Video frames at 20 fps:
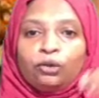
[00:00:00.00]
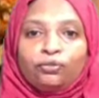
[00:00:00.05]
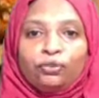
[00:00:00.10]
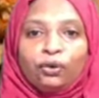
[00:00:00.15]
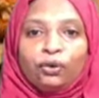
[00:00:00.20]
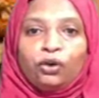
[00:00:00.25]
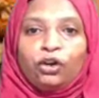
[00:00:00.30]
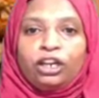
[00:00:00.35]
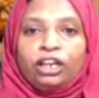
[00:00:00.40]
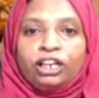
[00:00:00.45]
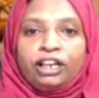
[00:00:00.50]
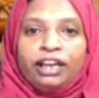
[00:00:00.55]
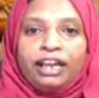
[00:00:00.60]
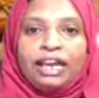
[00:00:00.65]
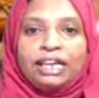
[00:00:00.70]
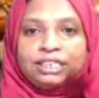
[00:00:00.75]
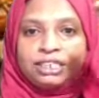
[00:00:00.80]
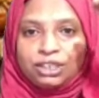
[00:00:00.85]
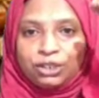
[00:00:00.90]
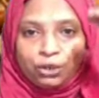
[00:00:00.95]
of golden
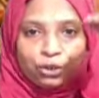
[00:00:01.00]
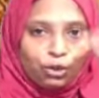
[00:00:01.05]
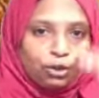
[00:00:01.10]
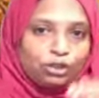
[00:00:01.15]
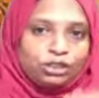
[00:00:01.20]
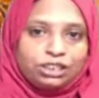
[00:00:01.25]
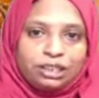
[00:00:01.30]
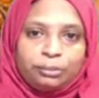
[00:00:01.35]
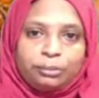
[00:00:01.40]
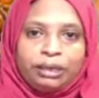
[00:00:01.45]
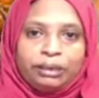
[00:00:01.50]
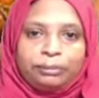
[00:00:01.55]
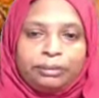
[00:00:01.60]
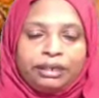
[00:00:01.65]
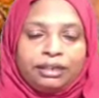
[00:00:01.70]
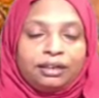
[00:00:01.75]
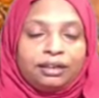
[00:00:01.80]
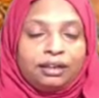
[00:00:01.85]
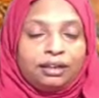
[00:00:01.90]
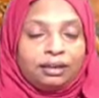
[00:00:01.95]
age introduced by
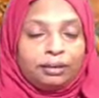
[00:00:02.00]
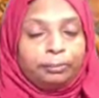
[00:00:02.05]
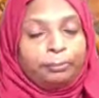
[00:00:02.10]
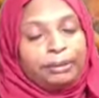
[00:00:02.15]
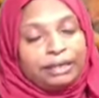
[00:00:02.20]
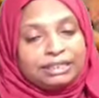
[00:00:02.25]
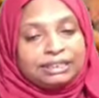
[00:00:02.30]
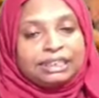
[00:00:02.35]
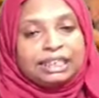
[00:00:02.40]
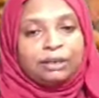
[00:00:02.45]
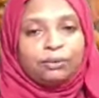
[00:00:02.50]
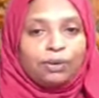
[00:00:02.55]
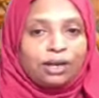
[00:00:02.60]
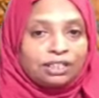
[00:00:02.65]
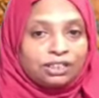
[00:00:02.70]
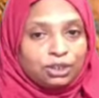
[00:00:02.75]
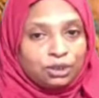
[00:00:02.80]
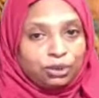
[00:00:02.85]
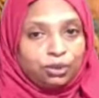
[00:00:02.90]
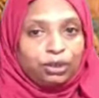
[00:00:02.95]
Birsa
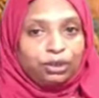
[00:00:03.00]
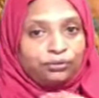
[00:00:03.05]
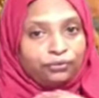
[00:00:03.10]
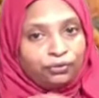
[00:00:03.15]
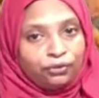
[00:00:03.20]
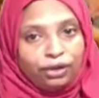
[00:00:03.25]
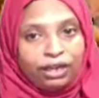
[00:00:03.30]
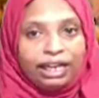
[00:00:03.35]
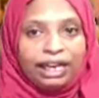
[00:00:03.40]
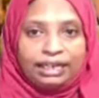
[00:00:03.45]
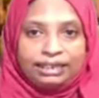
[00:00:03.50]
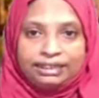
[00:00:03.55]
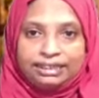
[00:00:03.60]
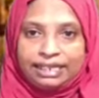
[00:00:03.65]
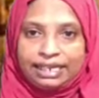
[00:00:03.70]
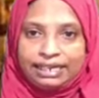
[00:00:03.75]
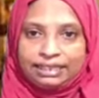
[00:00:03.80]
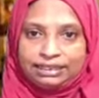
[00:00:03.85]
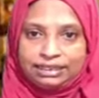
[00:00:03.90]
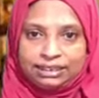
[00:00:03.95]
was not fully
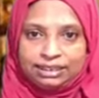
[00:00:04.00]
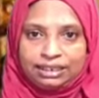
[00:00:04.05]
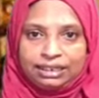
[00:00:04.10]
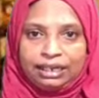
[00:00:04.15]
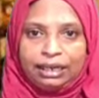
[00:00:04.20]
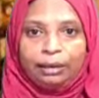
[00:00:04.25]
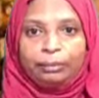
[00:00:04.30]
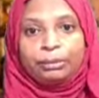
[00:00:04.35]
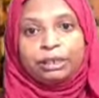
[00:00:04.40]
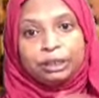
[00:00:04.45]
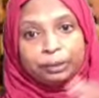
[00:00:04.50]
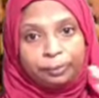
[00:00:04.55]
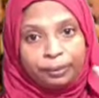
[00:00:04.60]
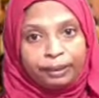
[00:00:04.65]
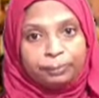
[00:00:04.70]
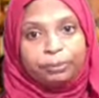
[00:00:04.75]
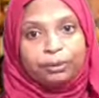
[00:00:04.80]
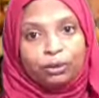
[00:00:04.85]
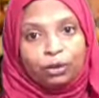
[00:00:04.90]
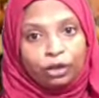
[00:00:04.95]
attained. But the
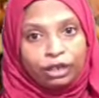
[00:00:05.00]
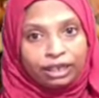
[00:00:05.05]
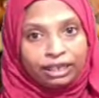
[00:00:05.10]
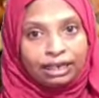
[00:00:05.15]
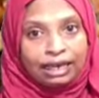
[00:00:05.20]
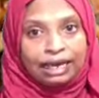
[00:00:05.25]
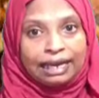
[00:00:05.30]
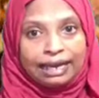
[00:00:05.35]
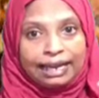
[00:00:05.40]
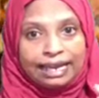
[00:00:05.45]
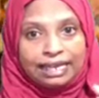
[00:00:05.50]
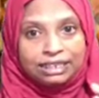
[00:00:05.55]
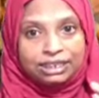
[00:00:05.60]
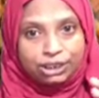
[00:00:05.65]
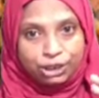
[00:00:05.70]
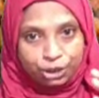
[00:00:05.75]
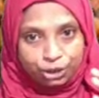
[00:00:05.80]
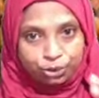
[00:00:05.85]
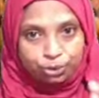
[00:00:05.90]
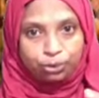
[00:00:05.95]
people got a
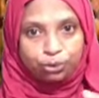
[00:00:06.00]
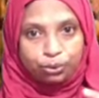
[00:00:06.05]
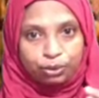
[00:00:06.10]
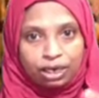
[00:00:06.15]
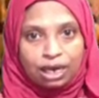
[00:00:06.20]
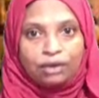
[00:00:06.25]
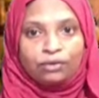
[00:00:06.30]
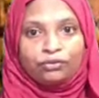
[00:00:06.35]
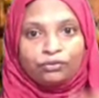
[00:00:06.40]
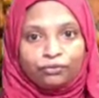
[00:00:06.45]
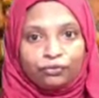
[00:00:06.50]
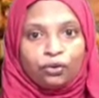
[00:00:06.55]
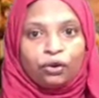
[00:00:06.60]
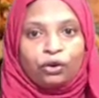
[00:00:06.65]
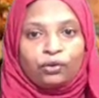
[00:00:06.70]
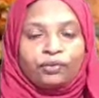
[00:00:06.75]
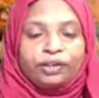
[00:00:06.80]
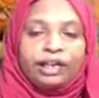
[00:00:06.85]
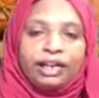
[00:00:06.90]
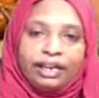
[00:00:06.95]
courage to come
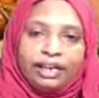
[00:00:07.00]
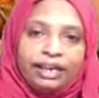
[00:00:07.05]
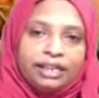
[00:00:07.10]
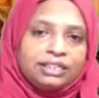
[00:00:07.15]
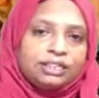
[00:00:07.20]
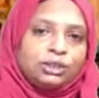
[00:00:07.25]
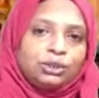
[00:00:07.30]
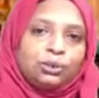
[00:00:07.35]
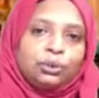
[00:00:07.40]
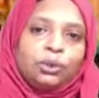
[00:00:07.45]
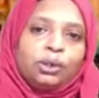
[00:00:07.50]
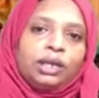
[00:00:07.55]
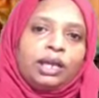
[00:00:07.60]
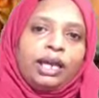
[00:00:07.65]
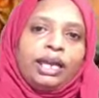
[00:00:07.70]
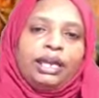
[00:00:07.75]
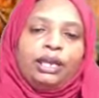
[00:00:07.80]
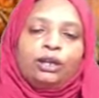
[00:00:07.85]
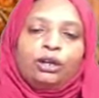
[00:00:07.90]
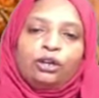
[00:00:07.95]
forward against all
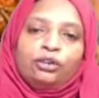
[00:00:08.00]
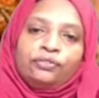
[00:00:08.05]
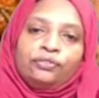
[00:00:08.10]
kind